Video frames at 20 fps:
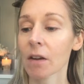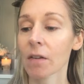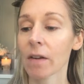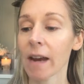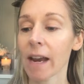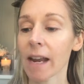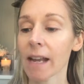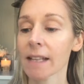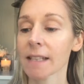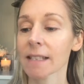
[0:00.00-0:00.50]
the
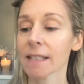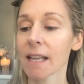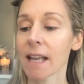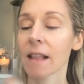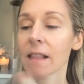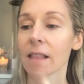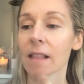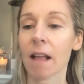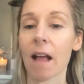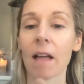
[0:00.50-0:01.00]
crease.
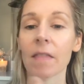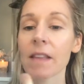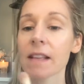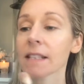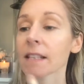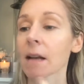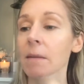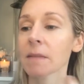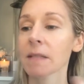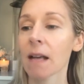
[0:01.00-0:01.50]
And
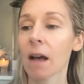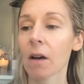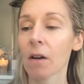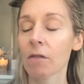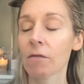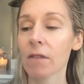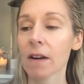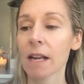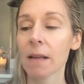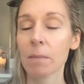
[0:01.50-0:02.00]
this comes out
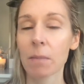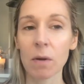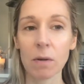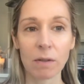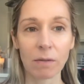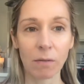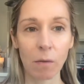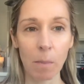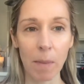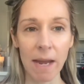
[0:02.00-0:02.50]
a really
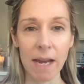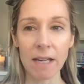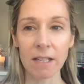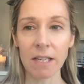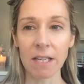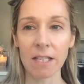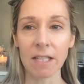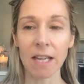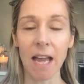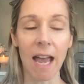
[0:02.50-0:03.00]
beautiful
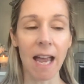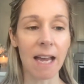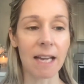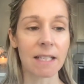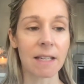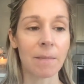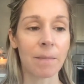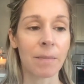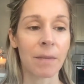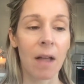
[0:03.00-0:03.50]
peachy
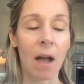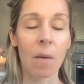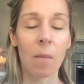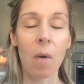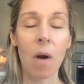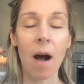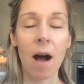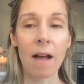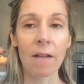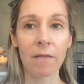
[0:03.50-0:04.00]
shade.
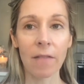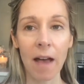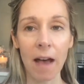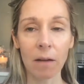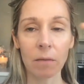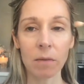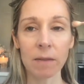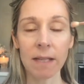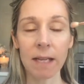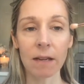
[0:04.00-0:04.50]
And what I
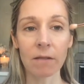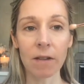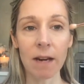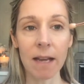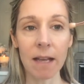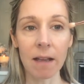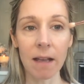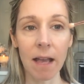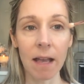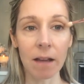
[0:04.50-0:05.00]
found was it
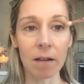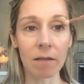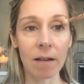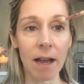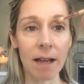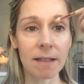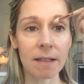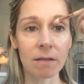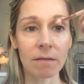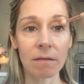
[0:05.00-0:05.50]

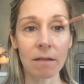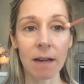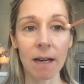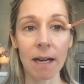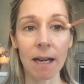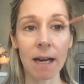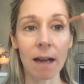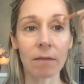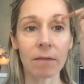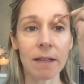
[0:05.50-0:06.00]
creates a
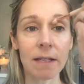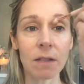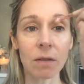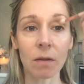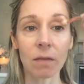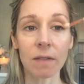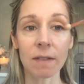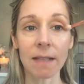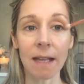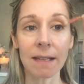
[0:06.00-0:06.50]
really lovely
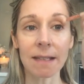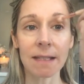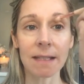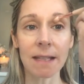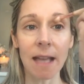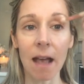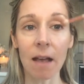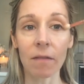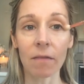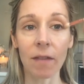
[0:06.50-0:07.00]
sort of
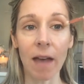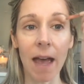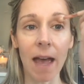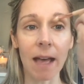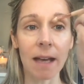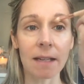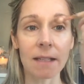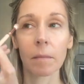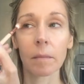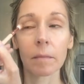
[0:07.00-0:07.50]
sunset
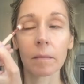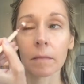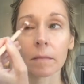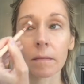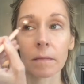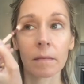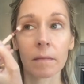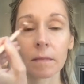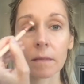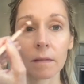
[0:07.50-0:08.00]
effect.
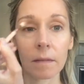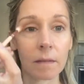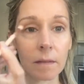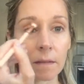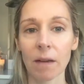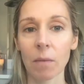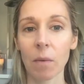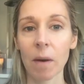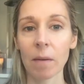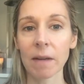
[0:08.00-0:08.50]

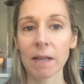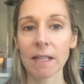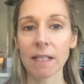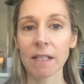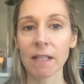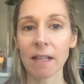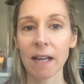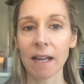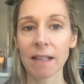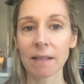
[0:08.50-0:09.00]
What I'm
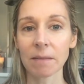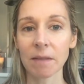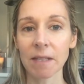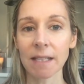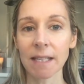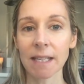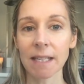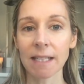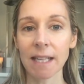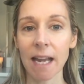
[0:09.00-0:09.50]
going to do now is I'm
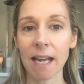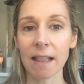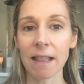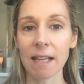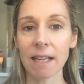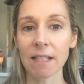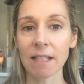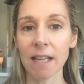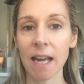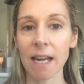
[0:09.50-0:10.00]
just going to take
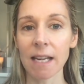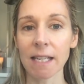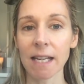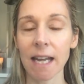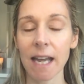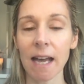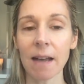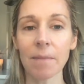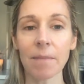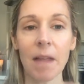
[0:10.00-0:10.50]
this shade
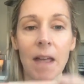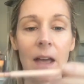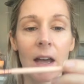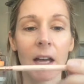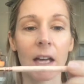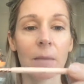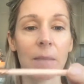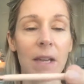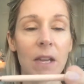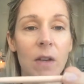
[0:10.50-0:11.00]
here.
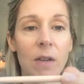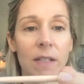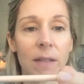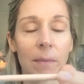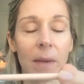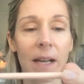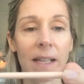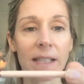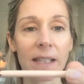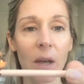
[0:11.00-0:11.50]
I'm going to be
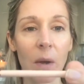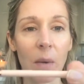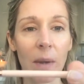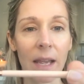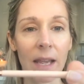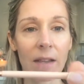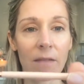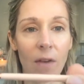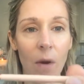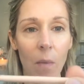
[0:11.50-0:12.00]
using my
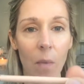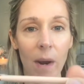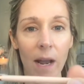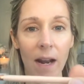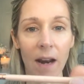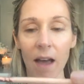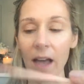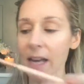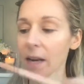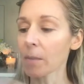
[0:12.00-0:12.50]
Zoeva
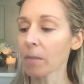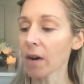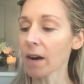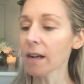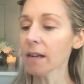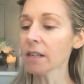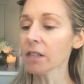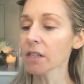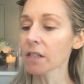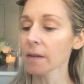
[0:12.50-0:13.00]
Wing Liner
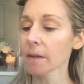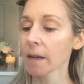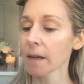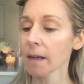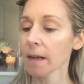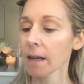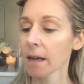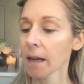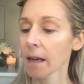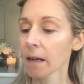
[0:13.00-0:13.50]
brush,
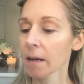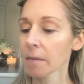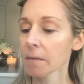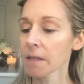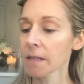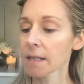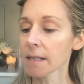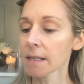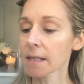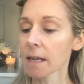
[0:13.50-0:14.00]
and
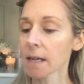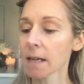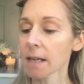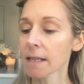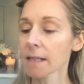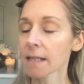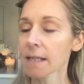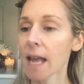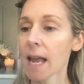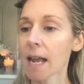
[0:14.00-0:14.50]
I'm just going
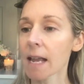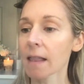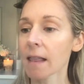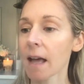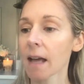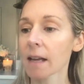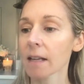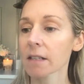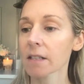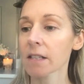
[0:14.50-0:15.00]
to take
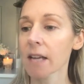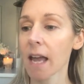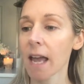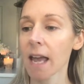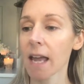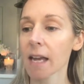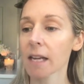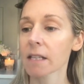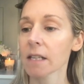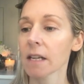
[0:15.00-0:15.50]
that
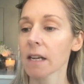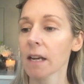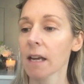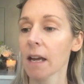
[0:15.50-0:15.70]
shade